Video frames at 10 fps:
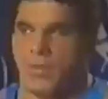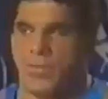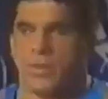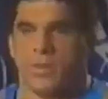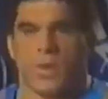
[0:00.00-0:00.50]
The
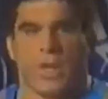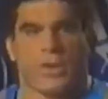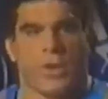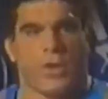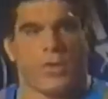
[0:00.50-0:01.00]
reason why I
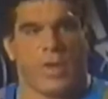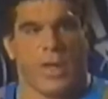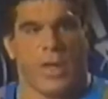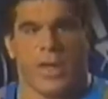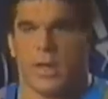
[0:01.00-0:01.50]
turn the
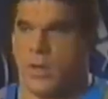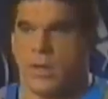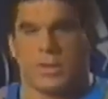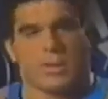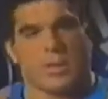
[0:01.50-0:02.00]
hand
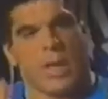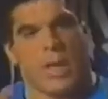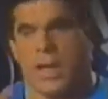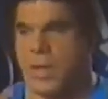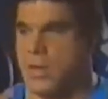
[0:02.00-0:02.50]
on a
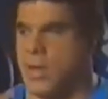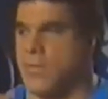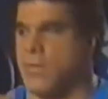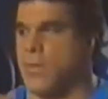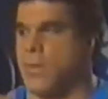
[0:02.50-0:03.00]
slight angle like
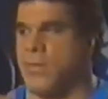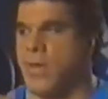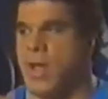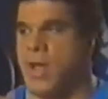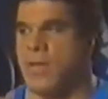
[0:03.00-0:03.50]
a
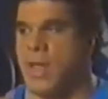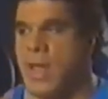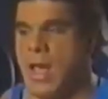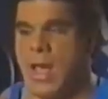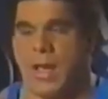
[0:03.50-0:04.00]
45,
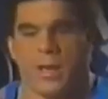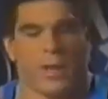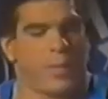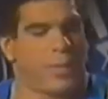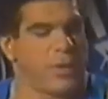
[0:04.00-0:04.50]
I get a
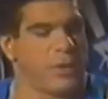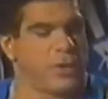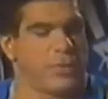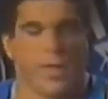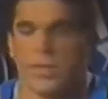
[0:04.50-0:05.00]
complete
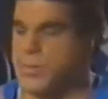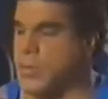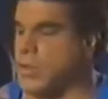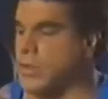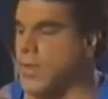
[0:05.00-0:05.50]
stretch
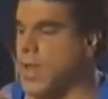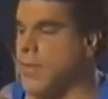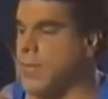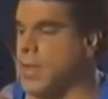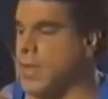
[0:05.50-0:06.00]
because if I
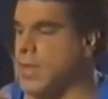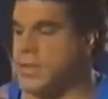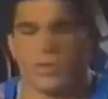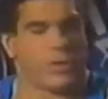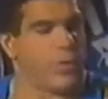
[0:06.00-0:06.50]
have my
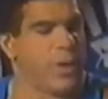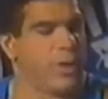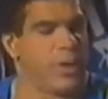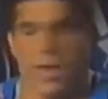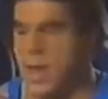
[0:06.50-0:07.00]
hand straight
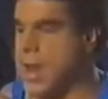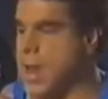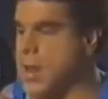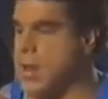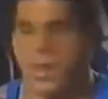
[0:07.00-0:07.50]

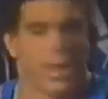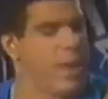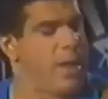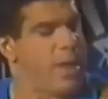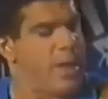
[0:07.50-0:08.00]
ahead,
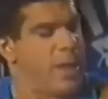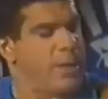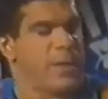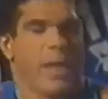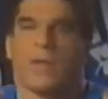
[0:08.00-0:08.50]

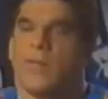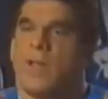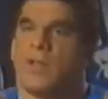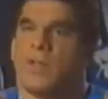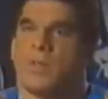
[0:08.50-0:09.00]
it's
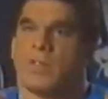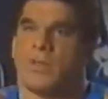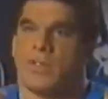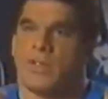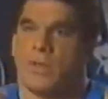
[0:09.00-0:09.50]
activating too much
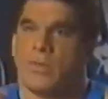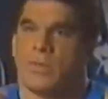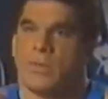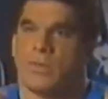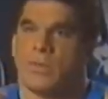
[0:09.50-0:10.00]
of the shoulder.